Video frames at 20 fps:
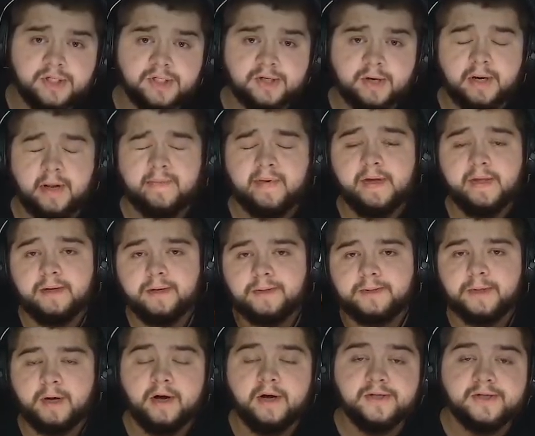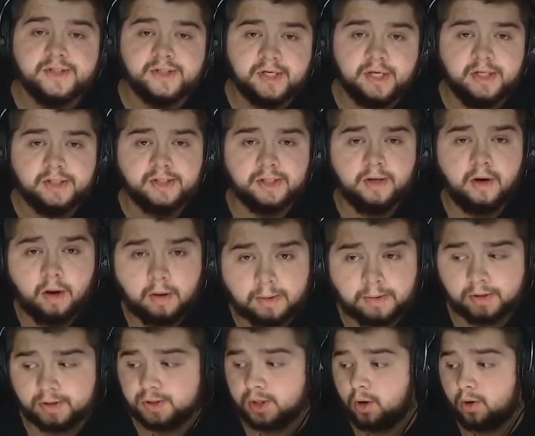is going to be the third season of
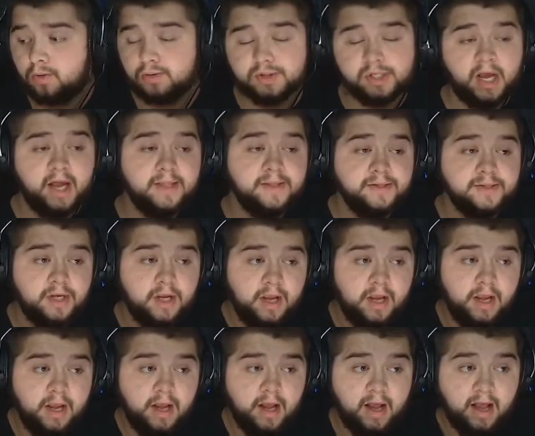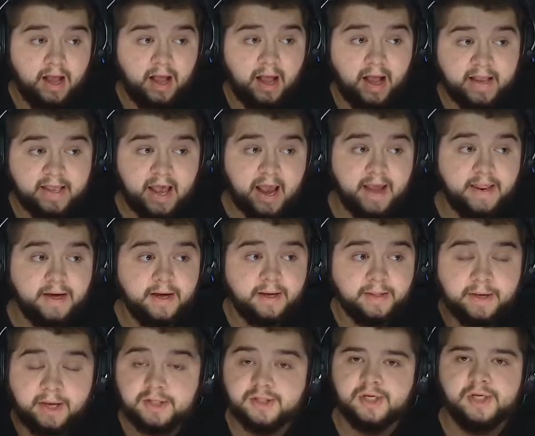results, and again,
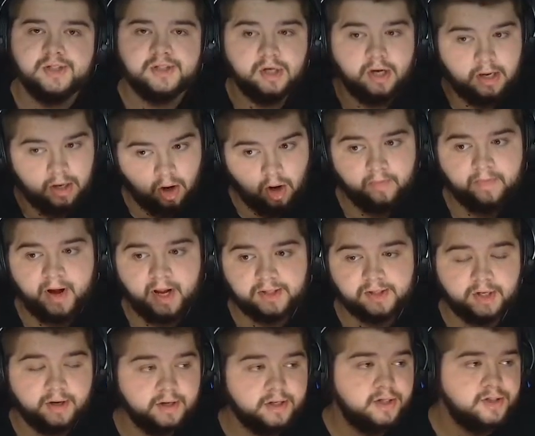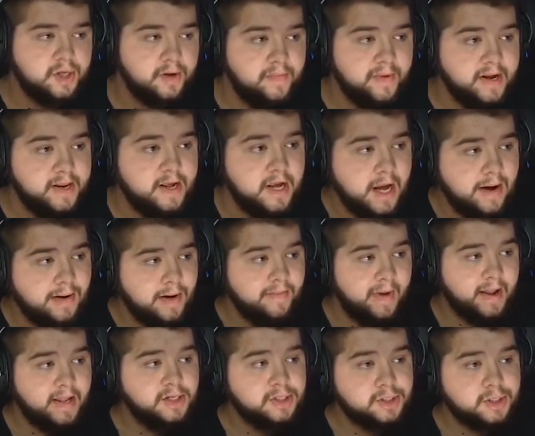this is a lot better because, I mean, we
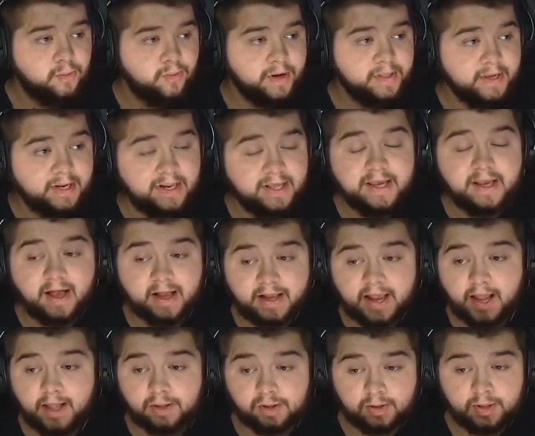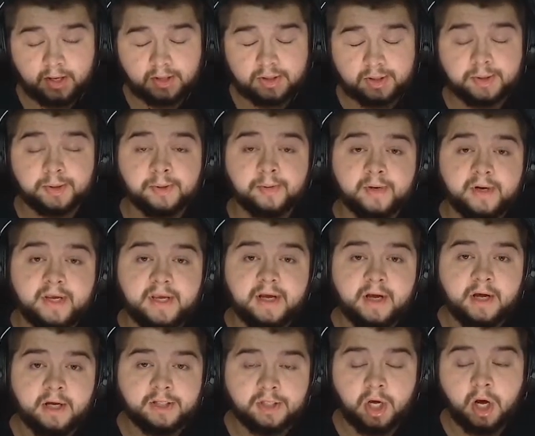managed to win the league again, so that's 3
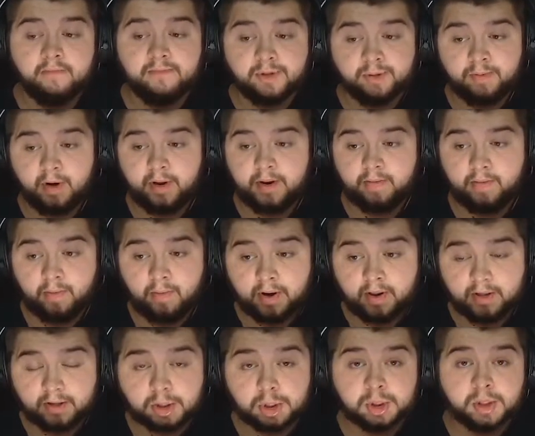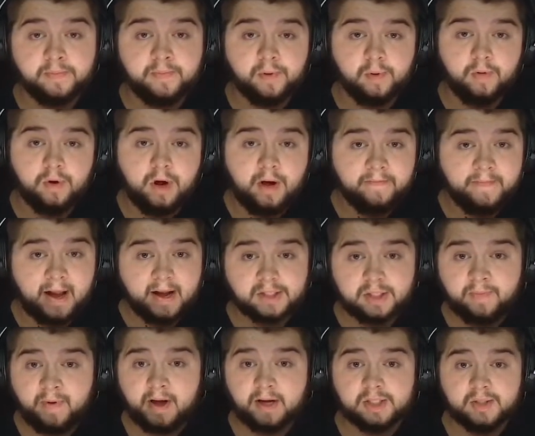times we've won it. We won it a triple, back
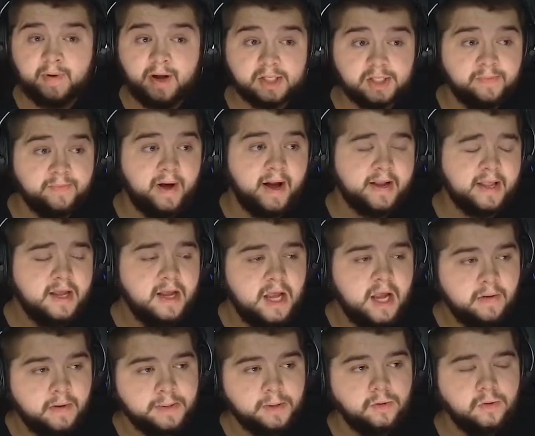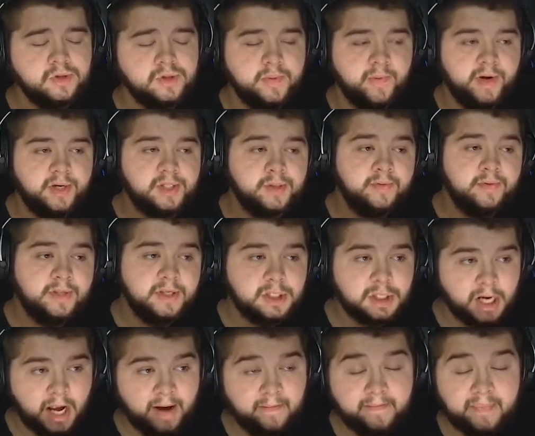to back to back to back. We've also managed to win the
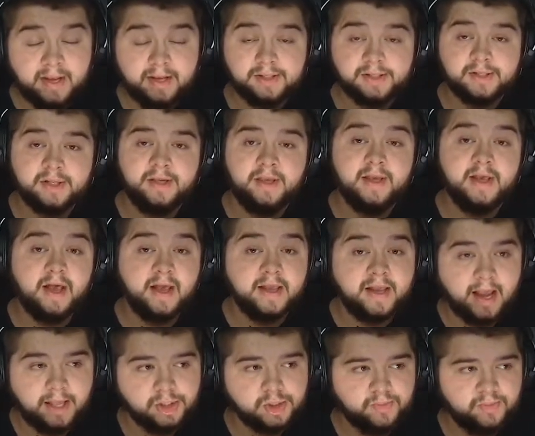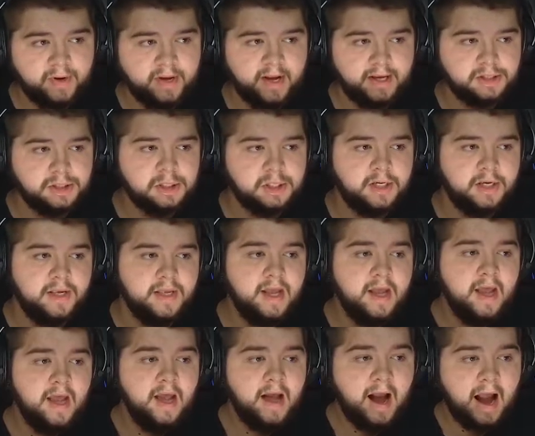Champions League against PSG
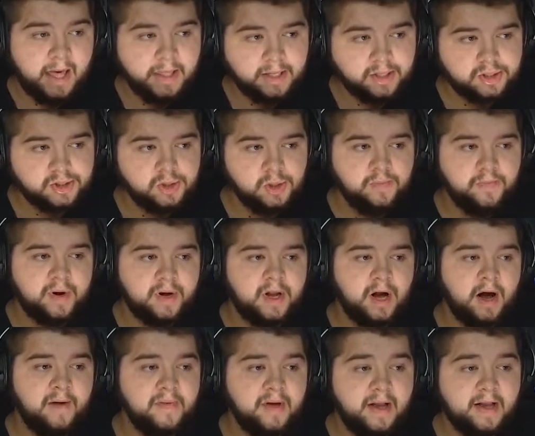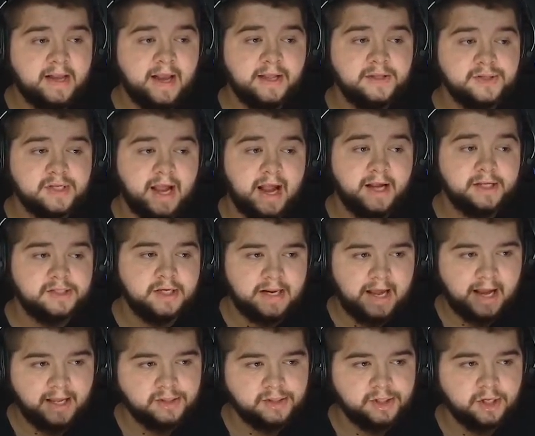and the Super Cup against
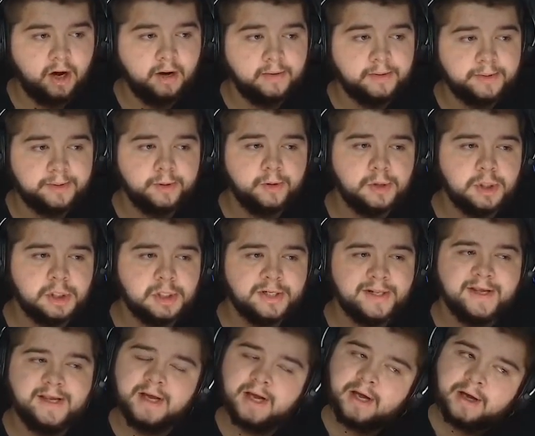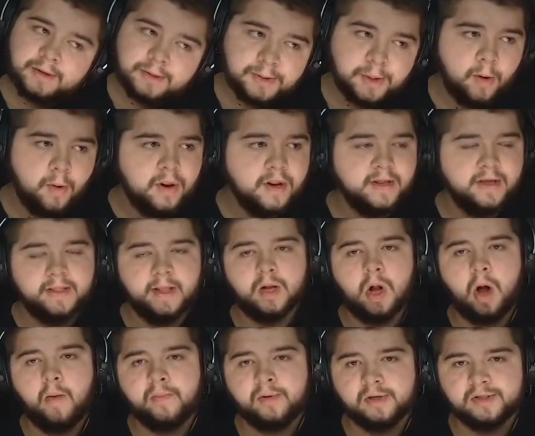Atalanta. Unfortunately, fallen in the
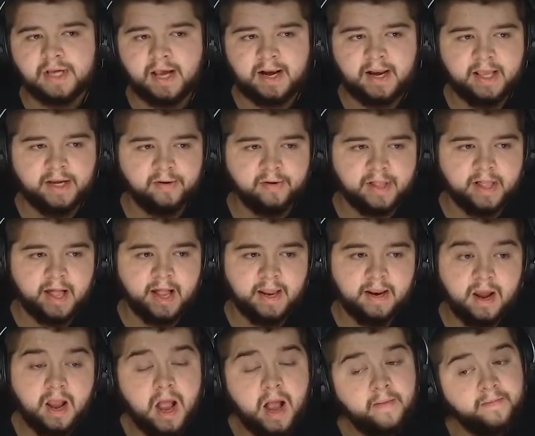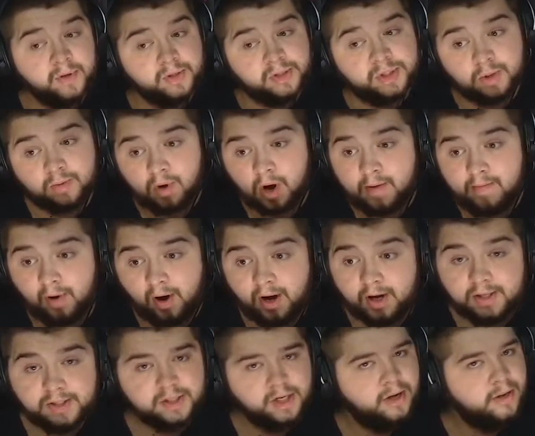Coppa Italia again, but do I
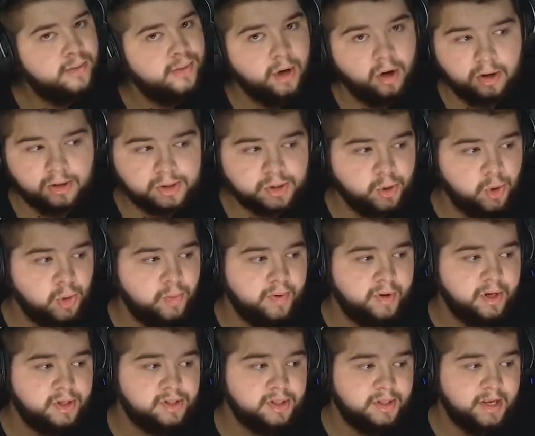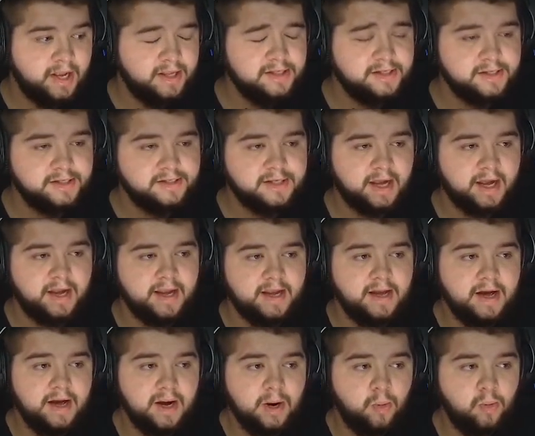mind? Not at all, because at the end of the day,
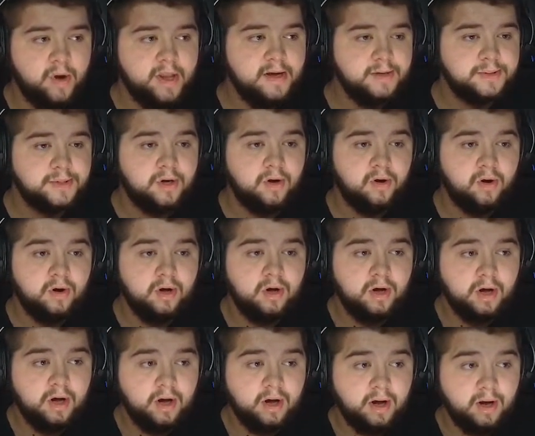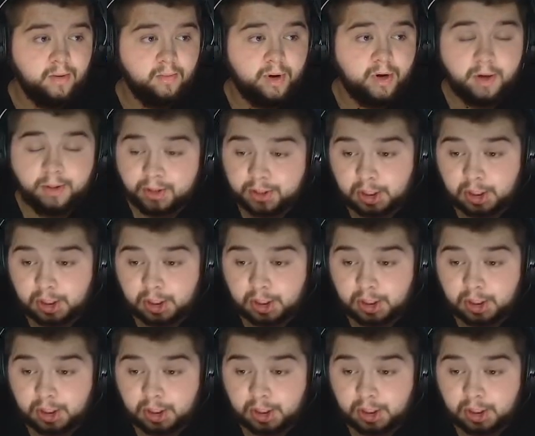we have got the